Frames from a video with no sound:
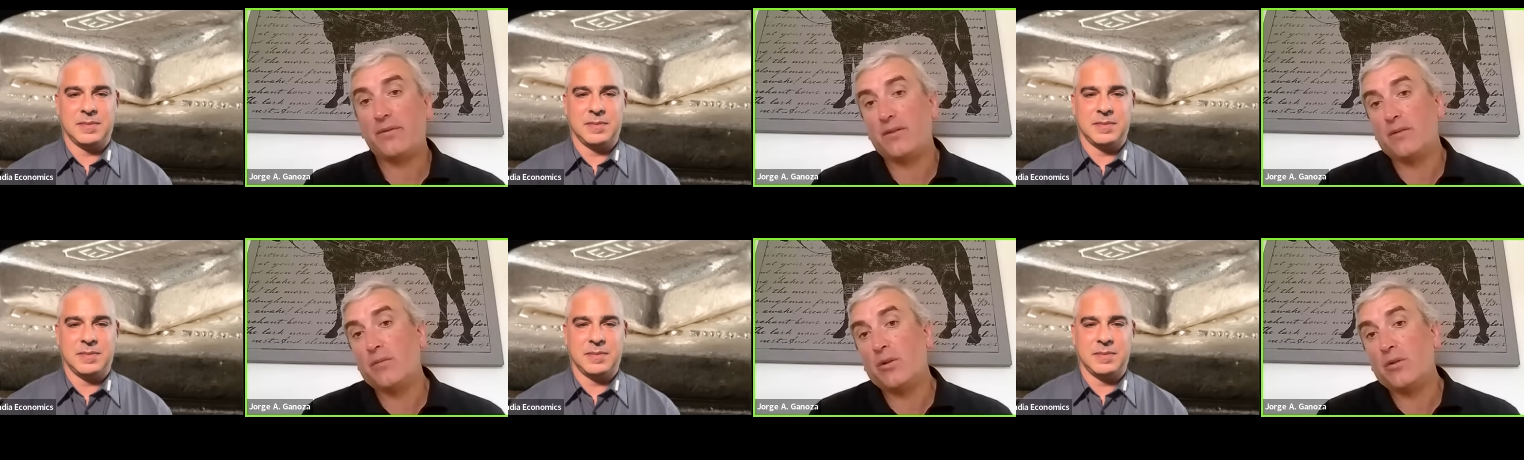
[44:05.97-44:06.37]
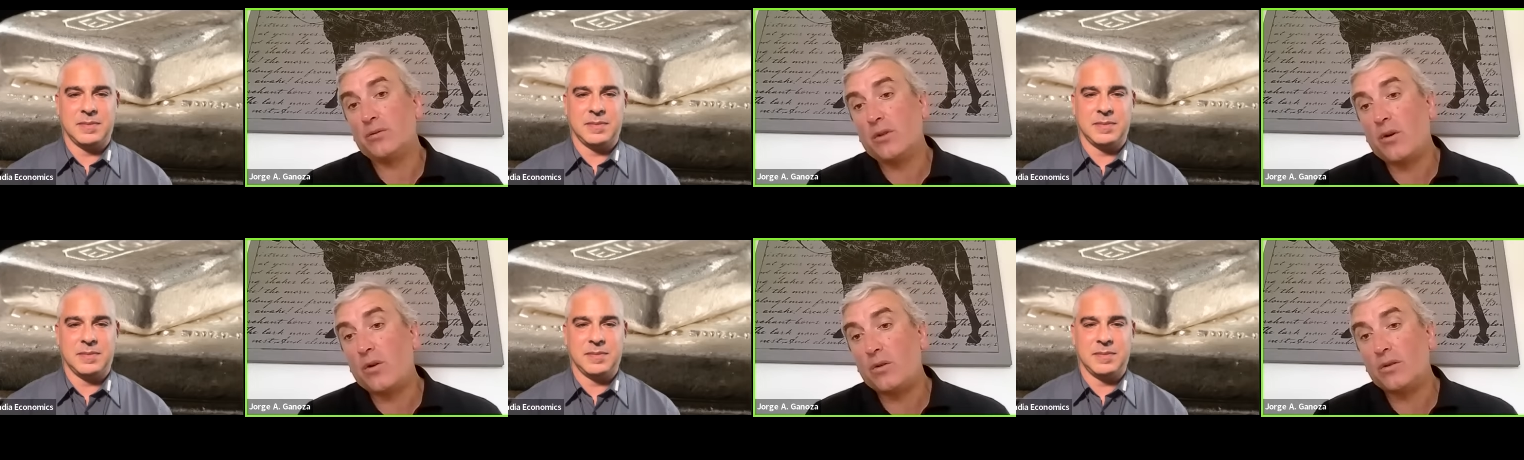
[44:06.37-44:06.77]
Speaker 1: the
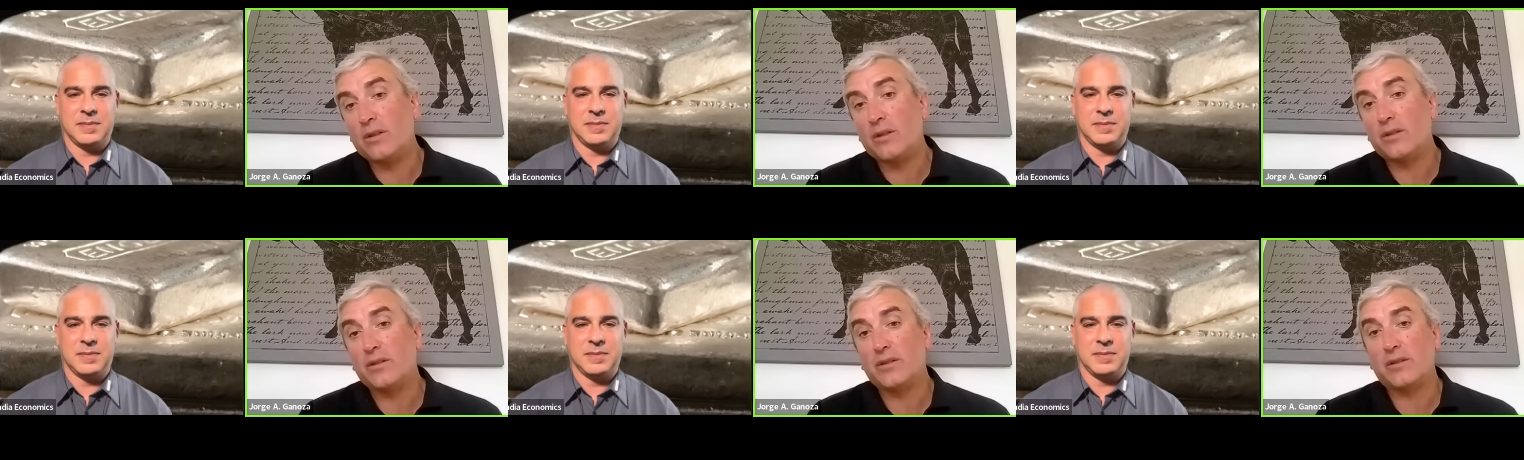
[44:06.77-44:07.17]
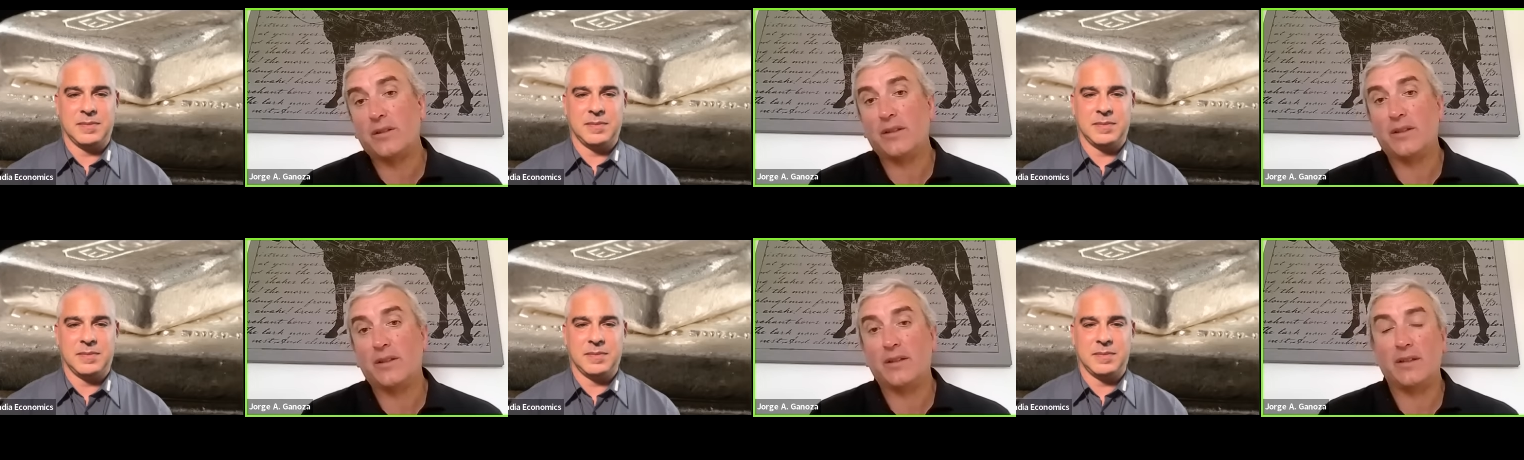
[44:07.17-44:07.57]
bondholders,
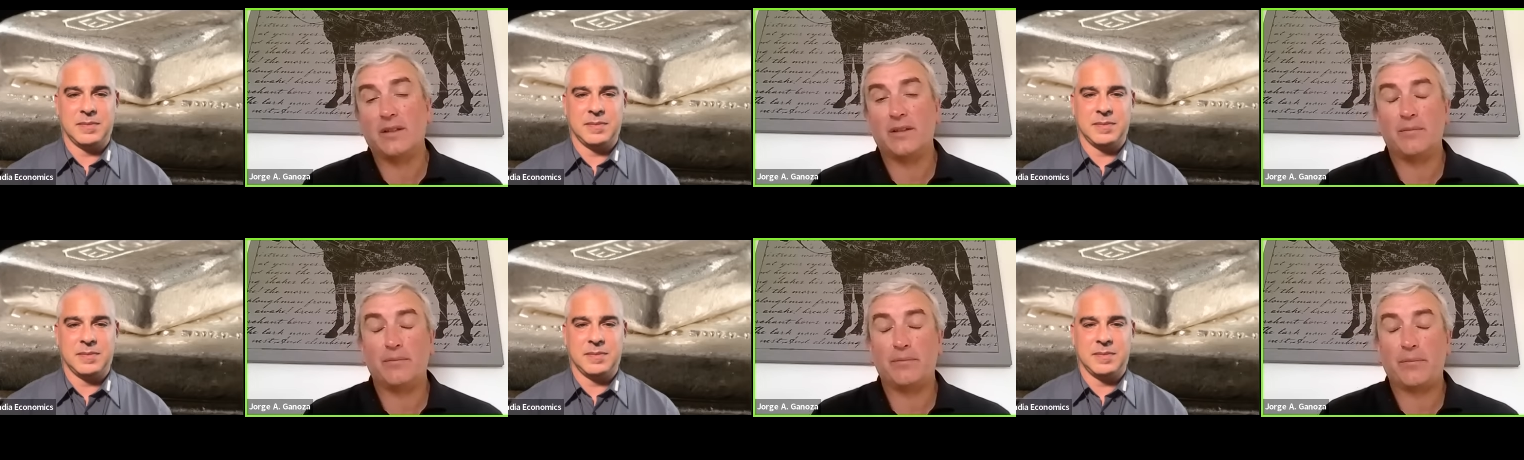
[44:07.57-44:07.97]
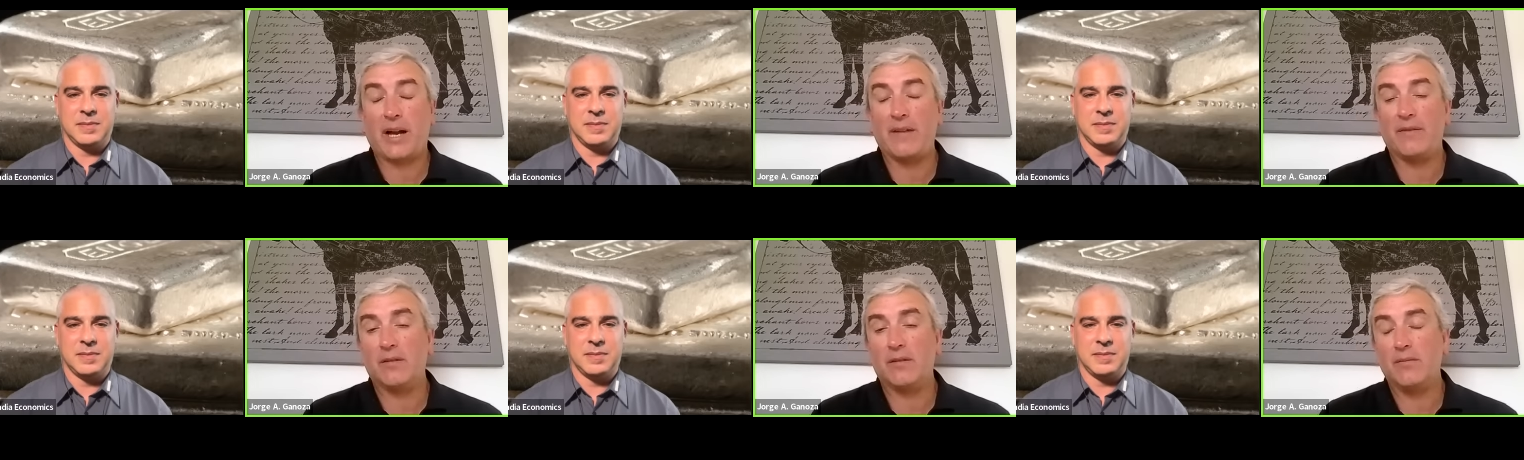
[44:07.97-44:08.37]
the
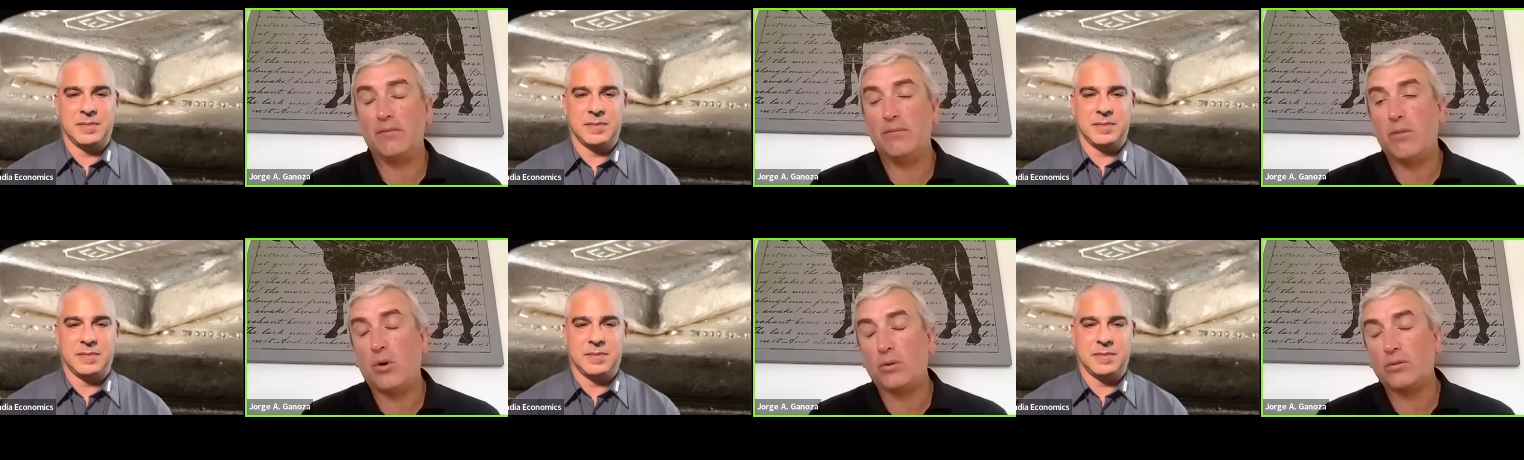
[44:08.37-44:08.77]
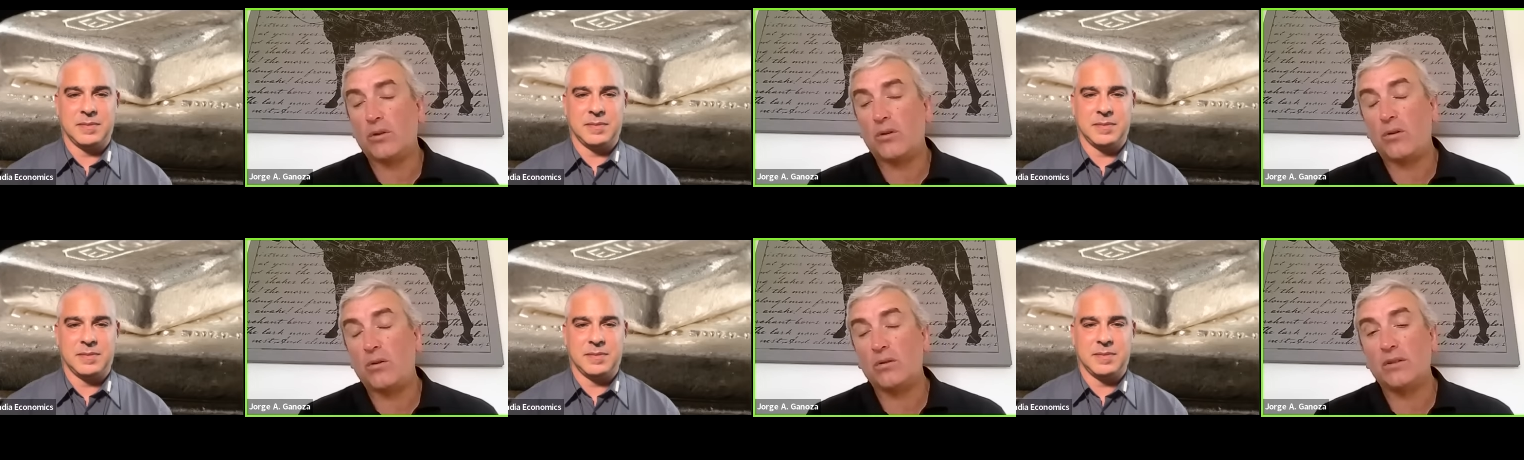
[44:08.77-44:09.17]
private
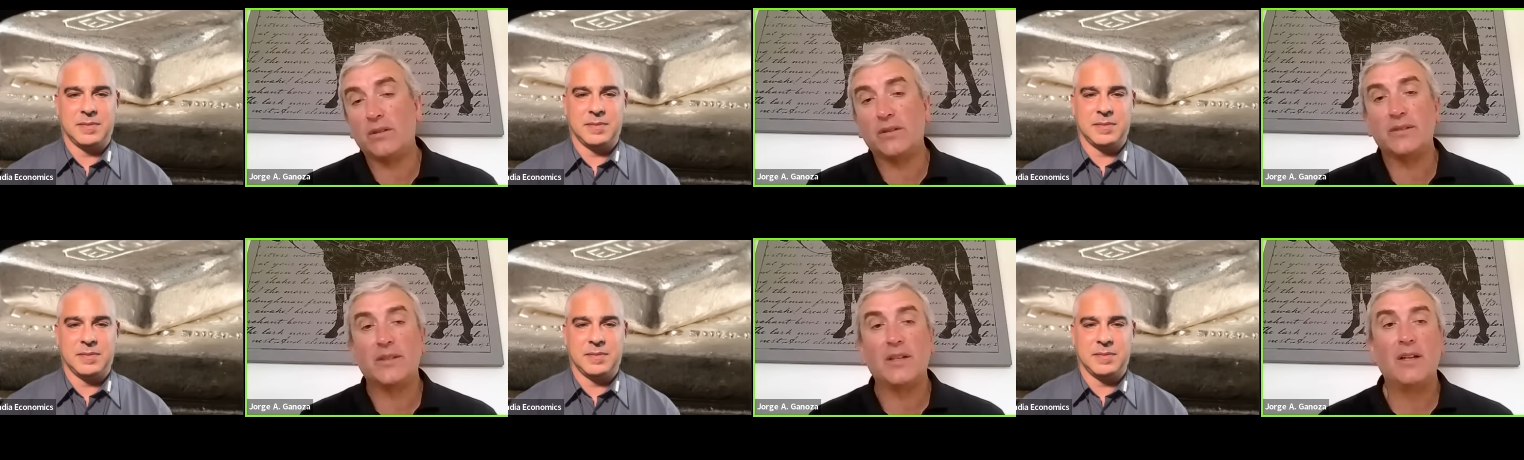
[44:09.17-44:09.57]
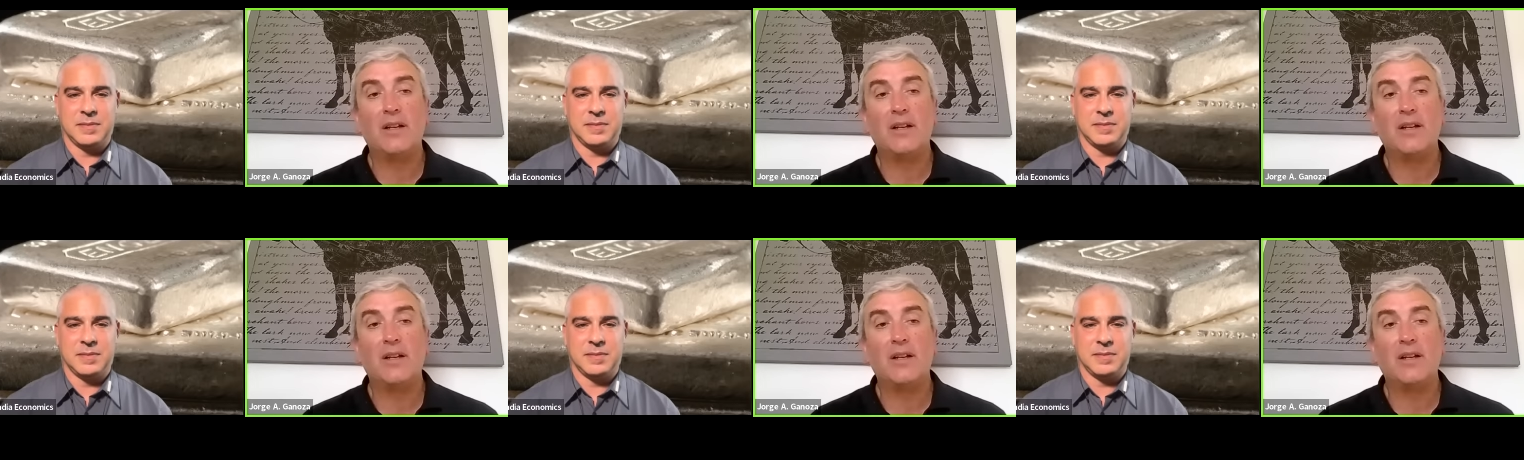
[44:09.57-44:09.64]
bondholders,